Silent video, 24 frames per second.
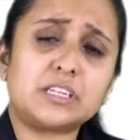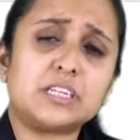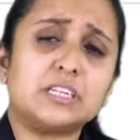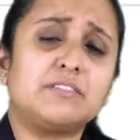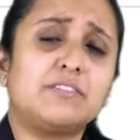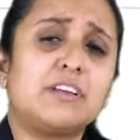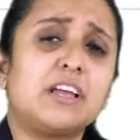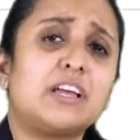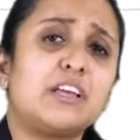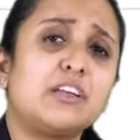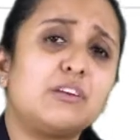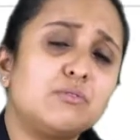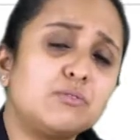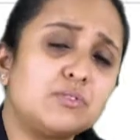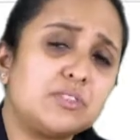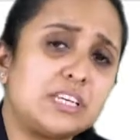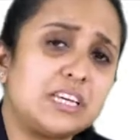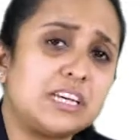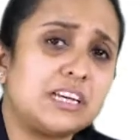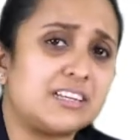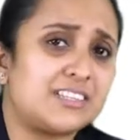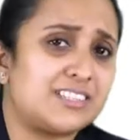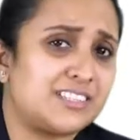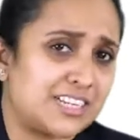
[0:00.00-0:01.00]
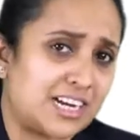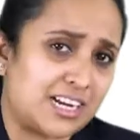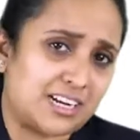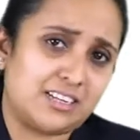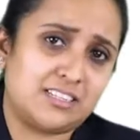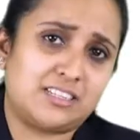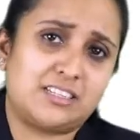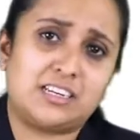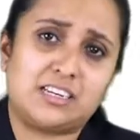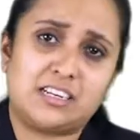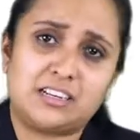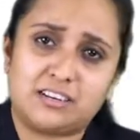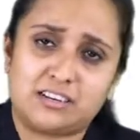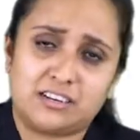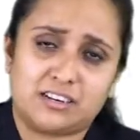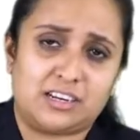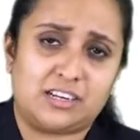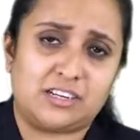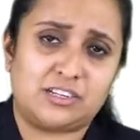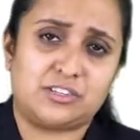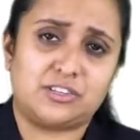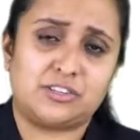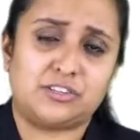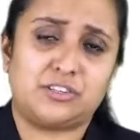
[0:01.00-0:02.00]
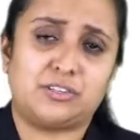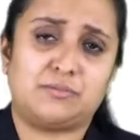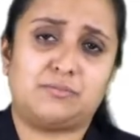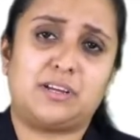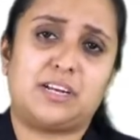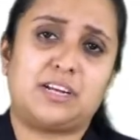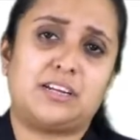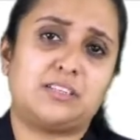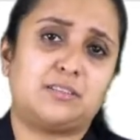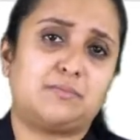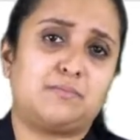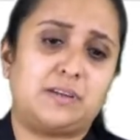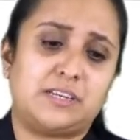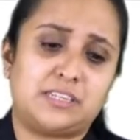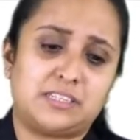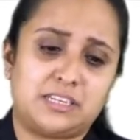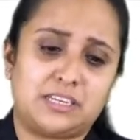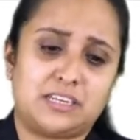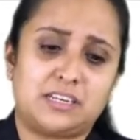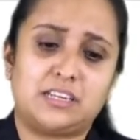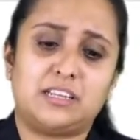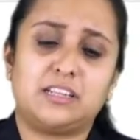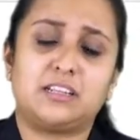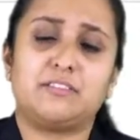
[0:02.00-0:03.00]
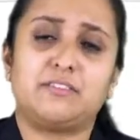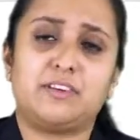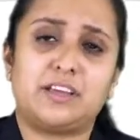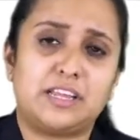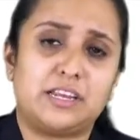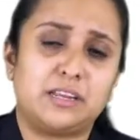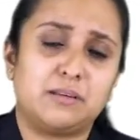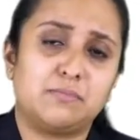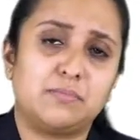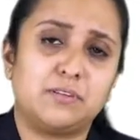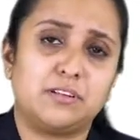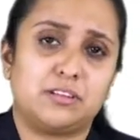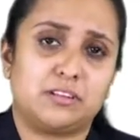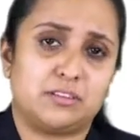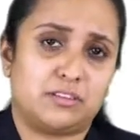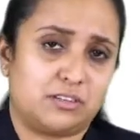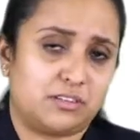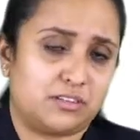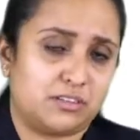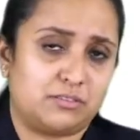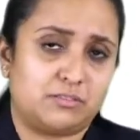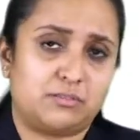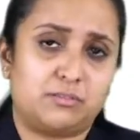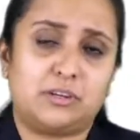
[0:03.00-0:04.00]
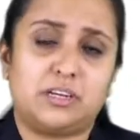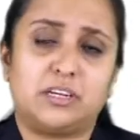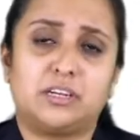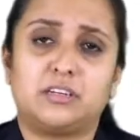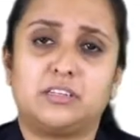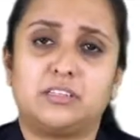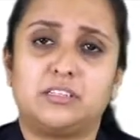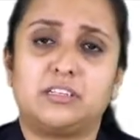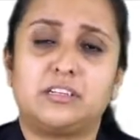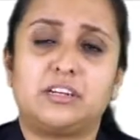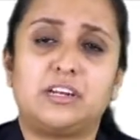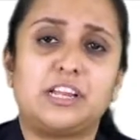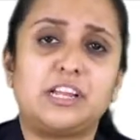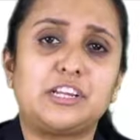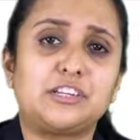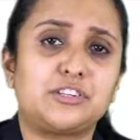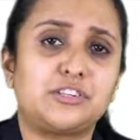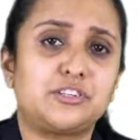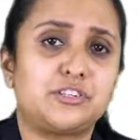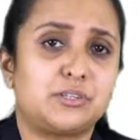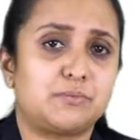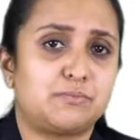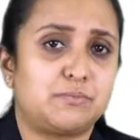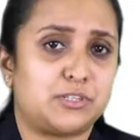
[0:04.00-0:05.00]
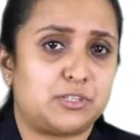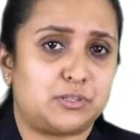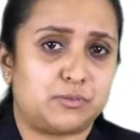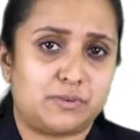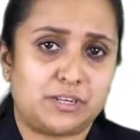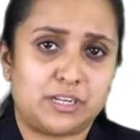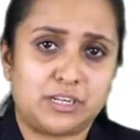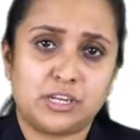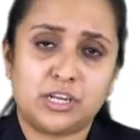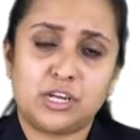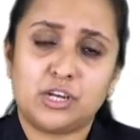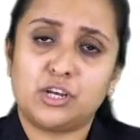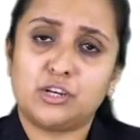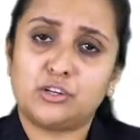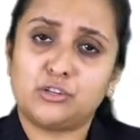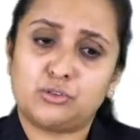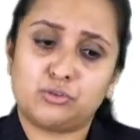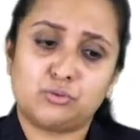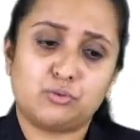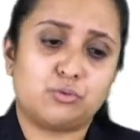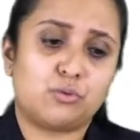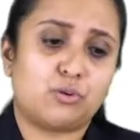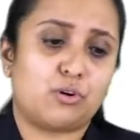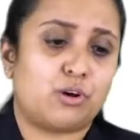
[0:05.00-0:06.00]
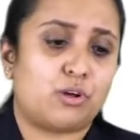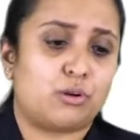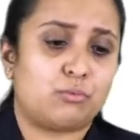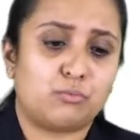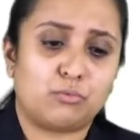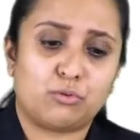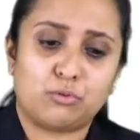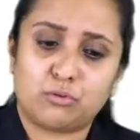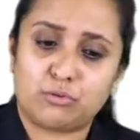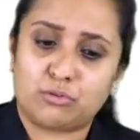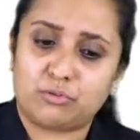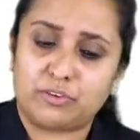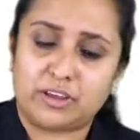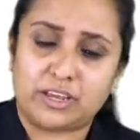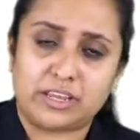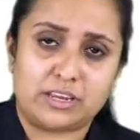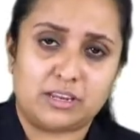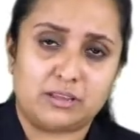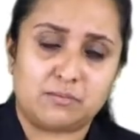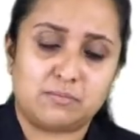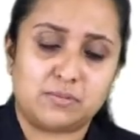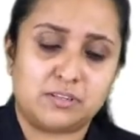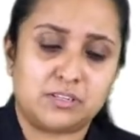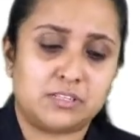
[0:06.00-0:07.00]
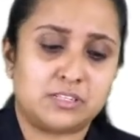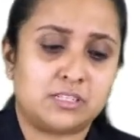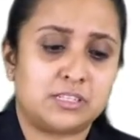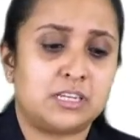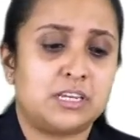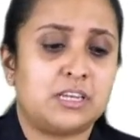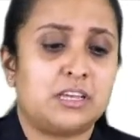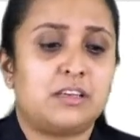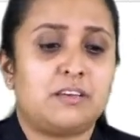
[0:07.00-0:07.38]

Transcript: we are using a statistical relationship, that is basically the variable, the relationship between two or more variables.